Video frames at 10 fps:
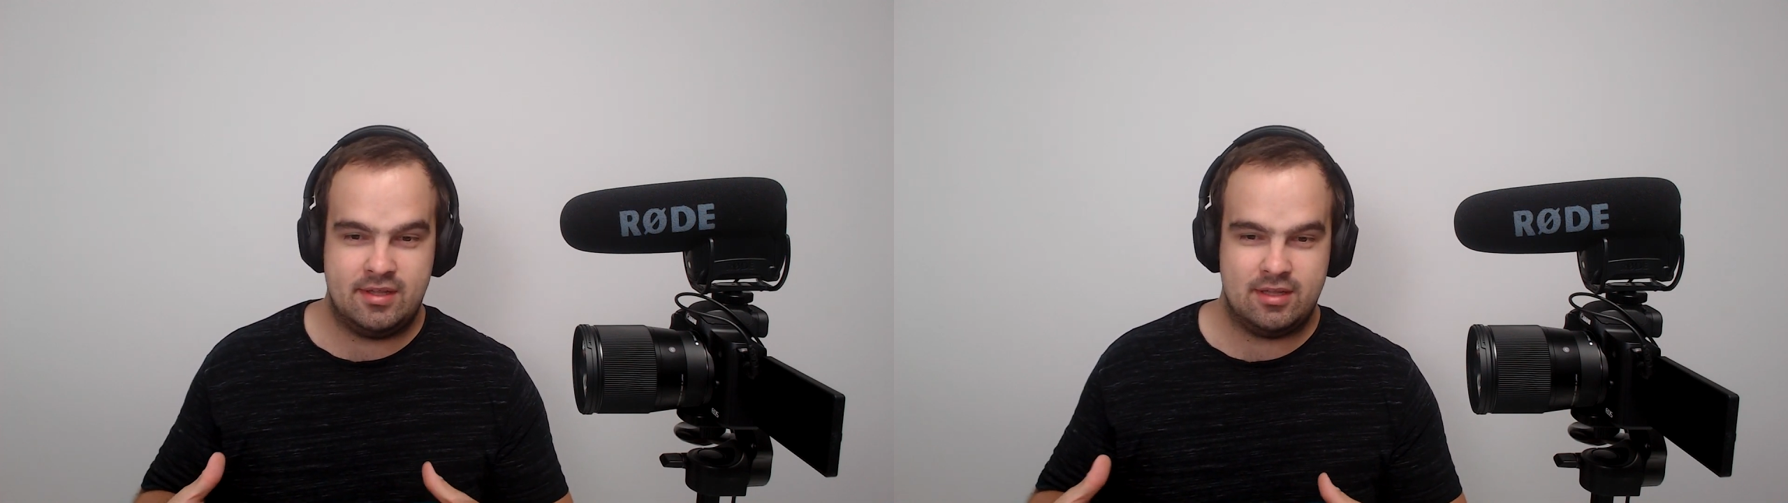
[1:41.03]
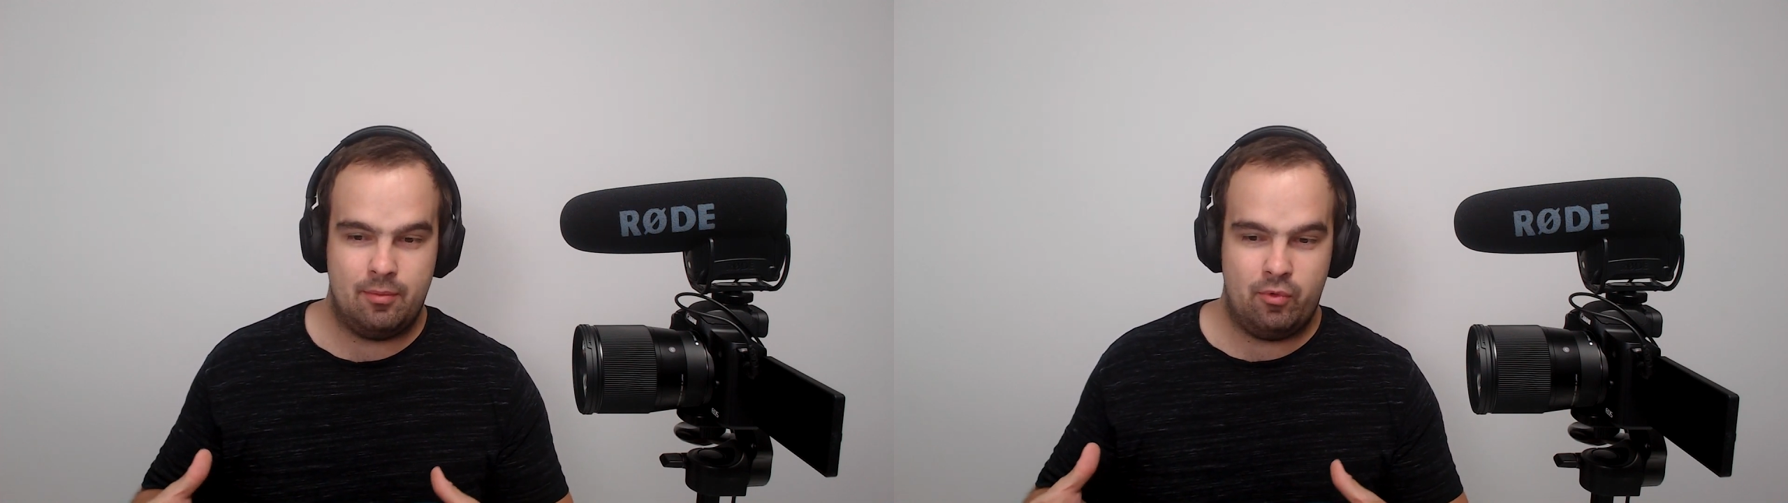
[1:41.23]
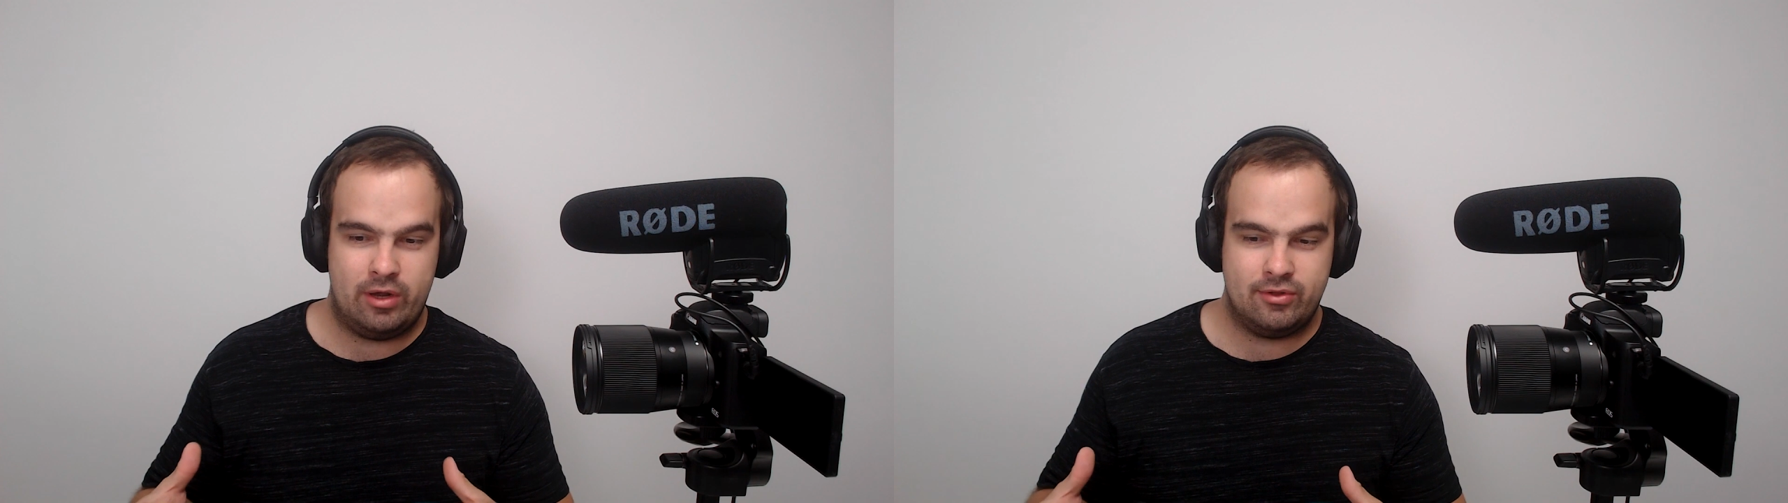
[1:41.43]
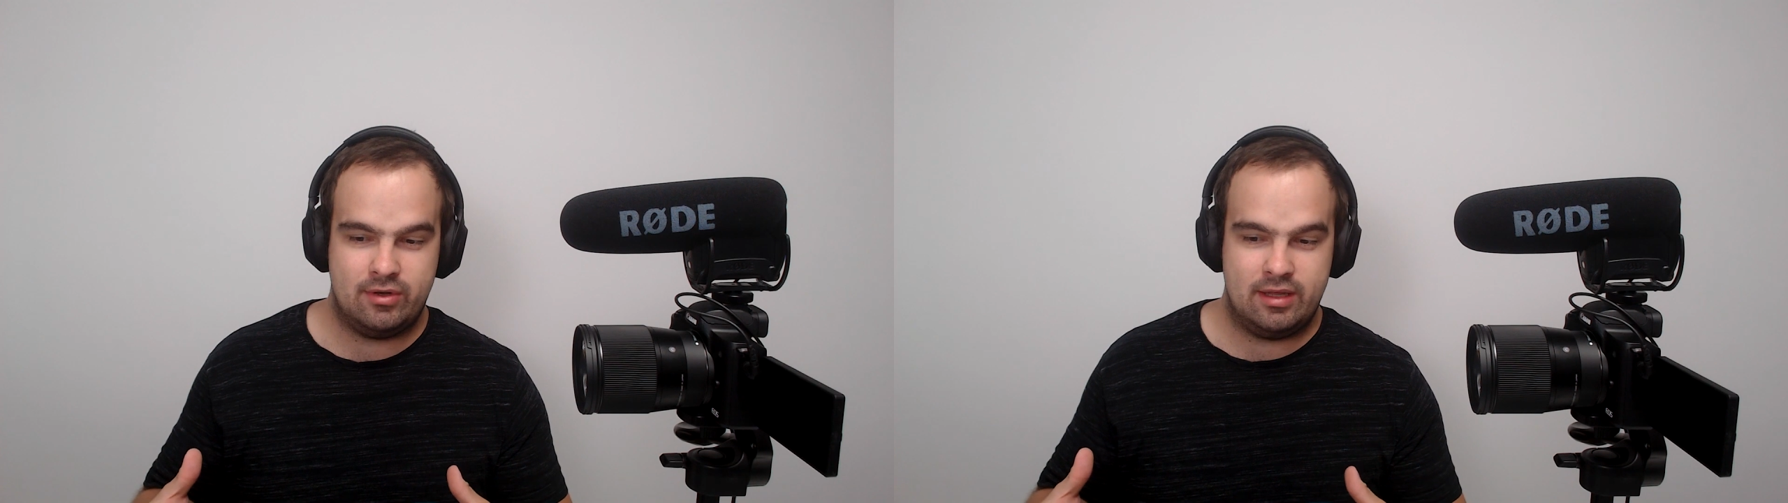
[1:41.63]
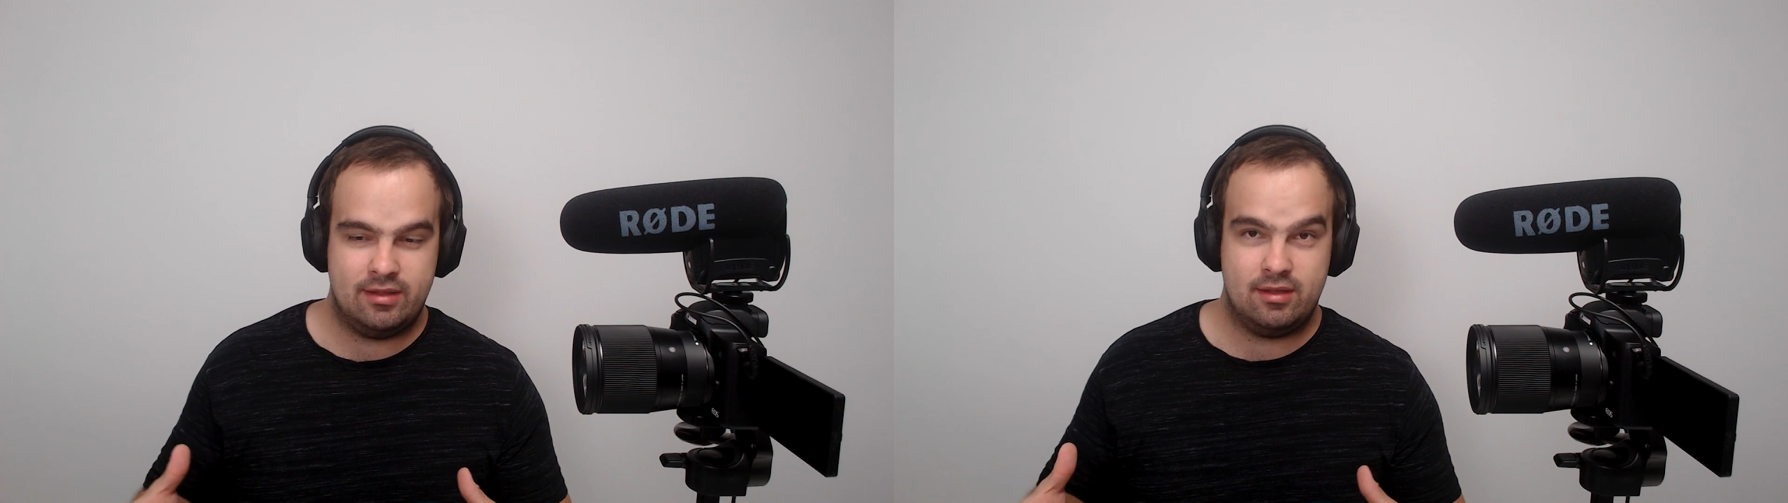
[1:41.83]
some
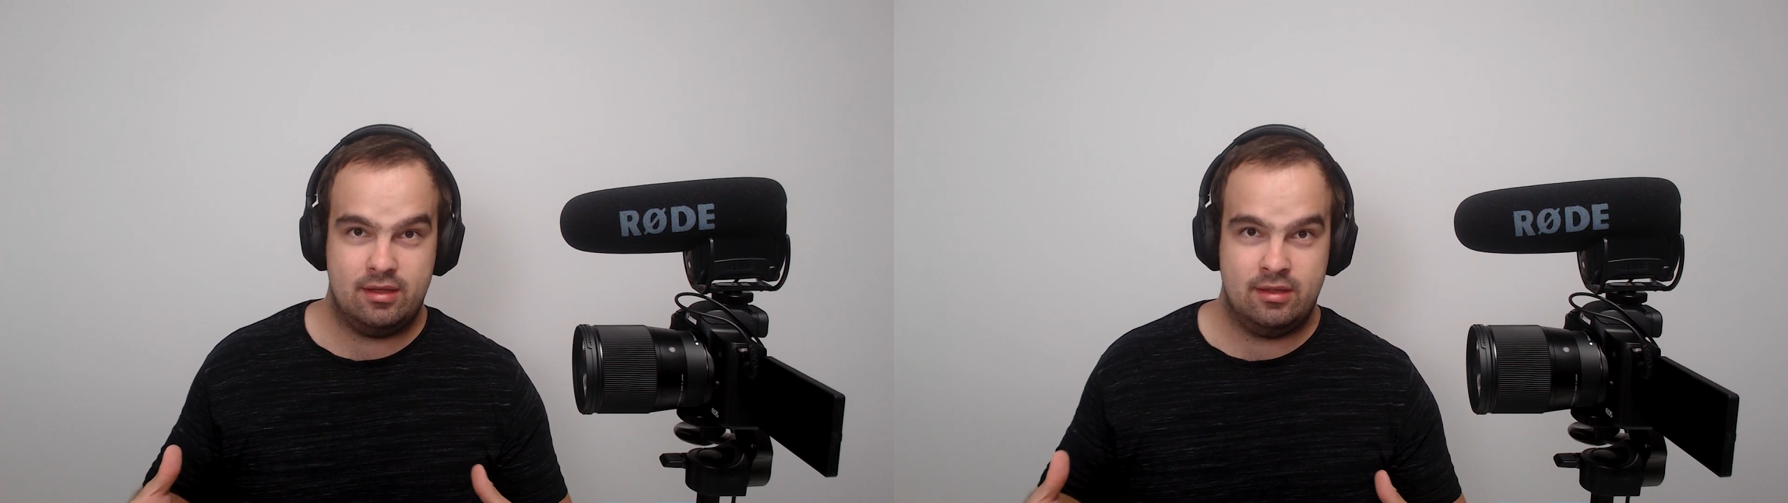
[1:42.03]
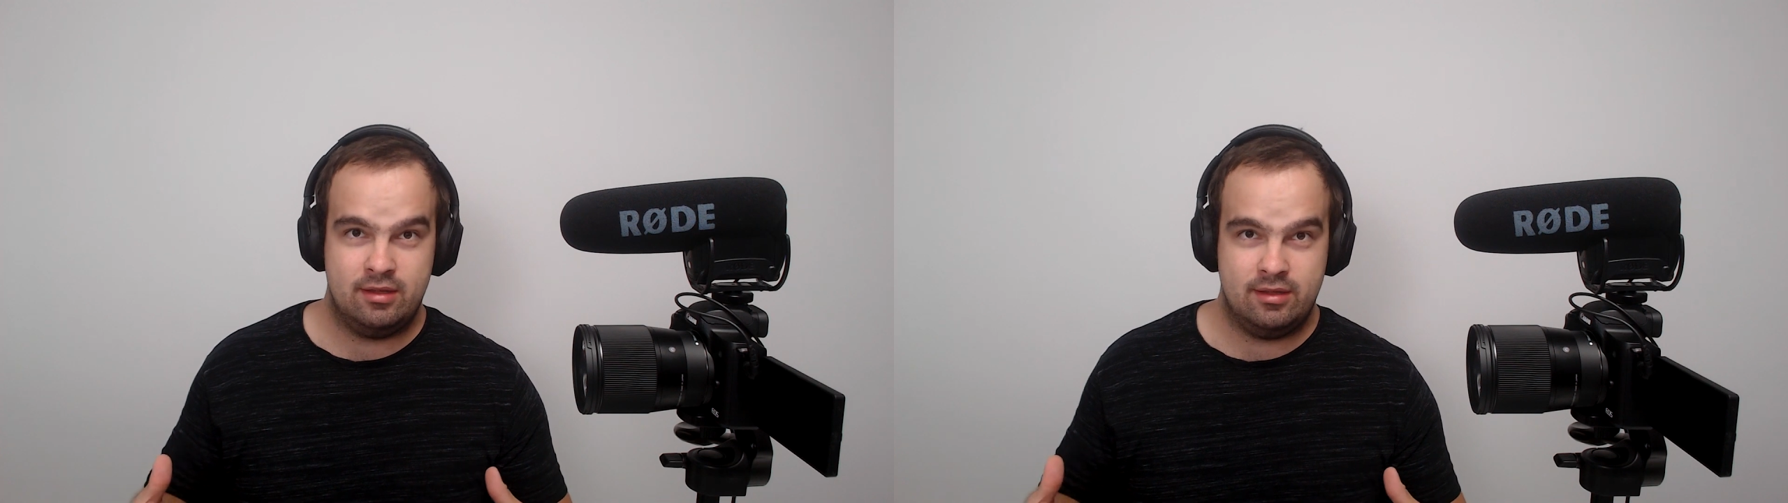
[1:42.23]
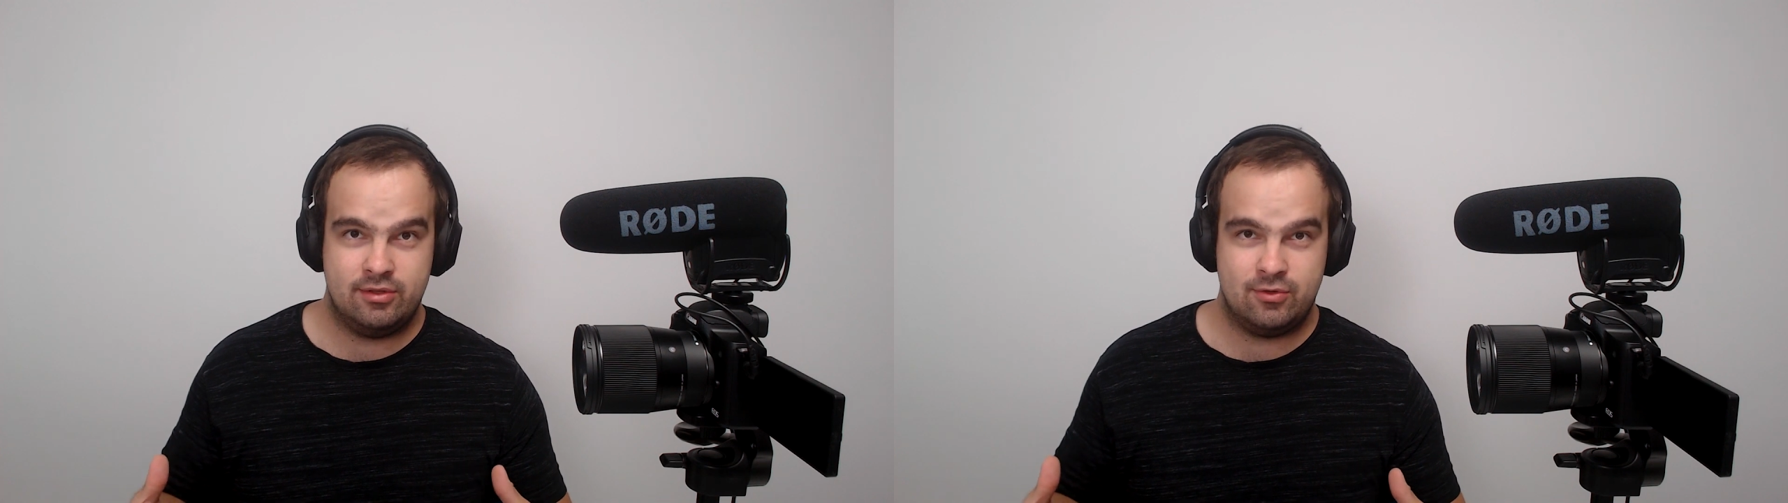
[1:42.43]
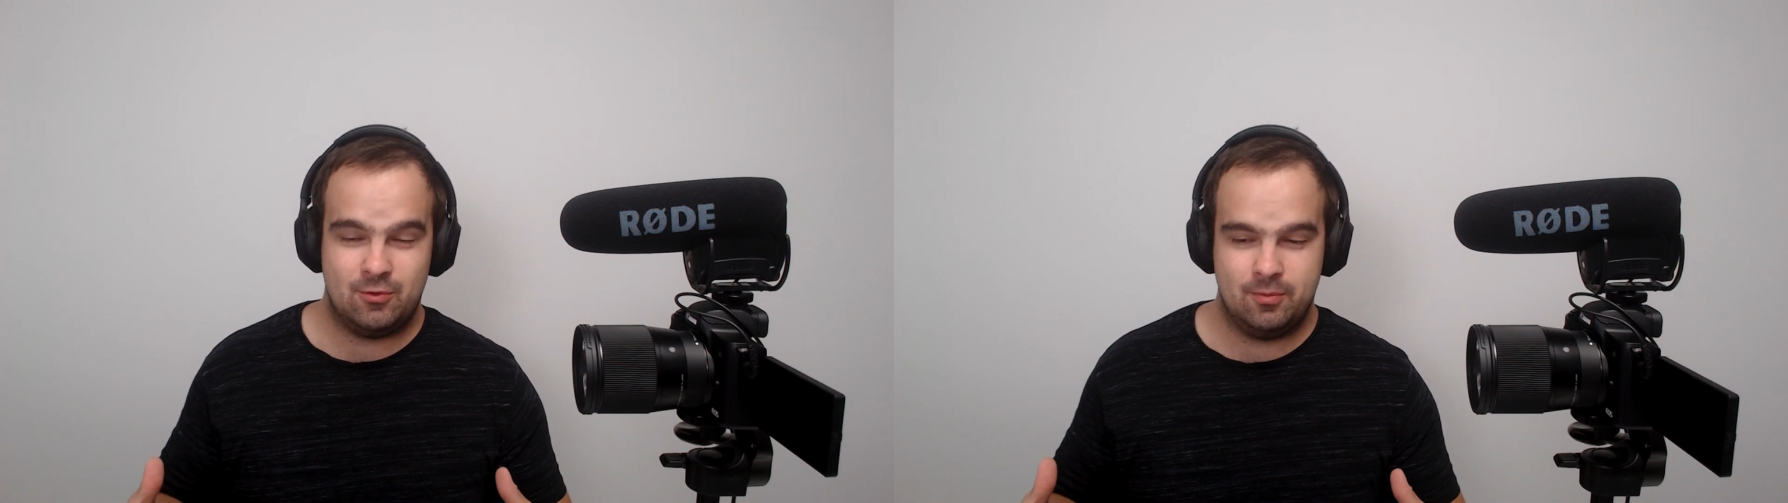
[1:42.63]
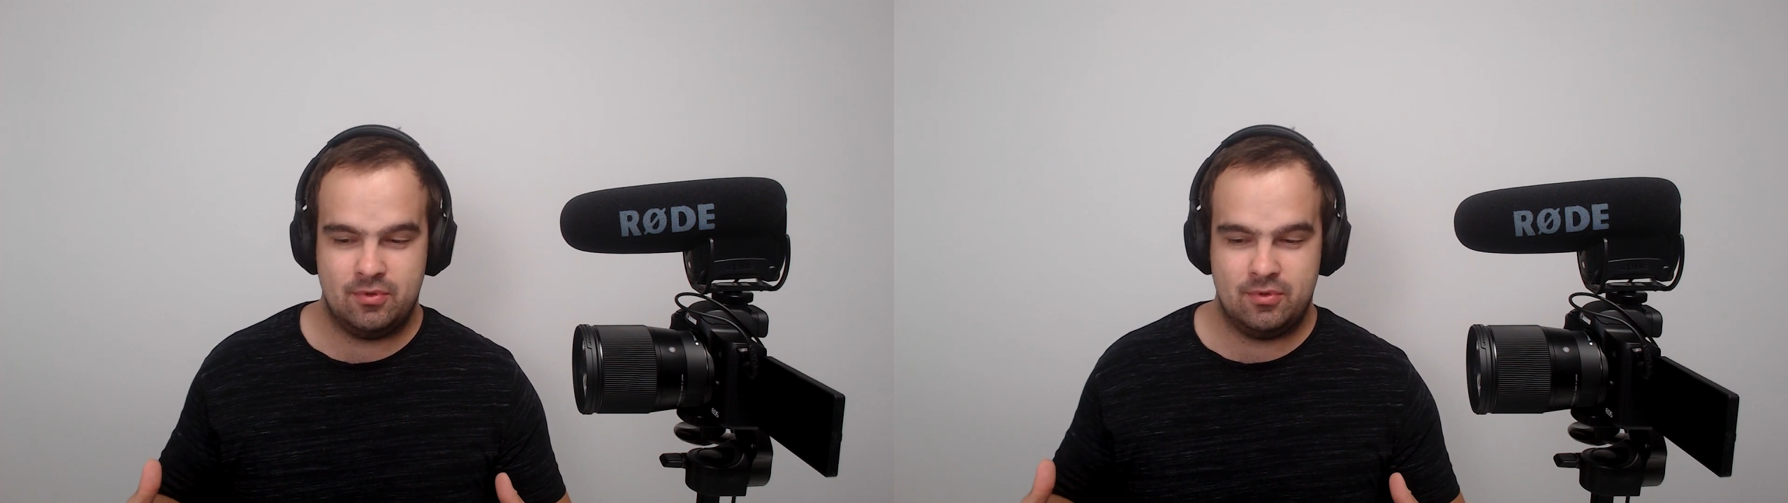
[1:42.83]
resonance in this room,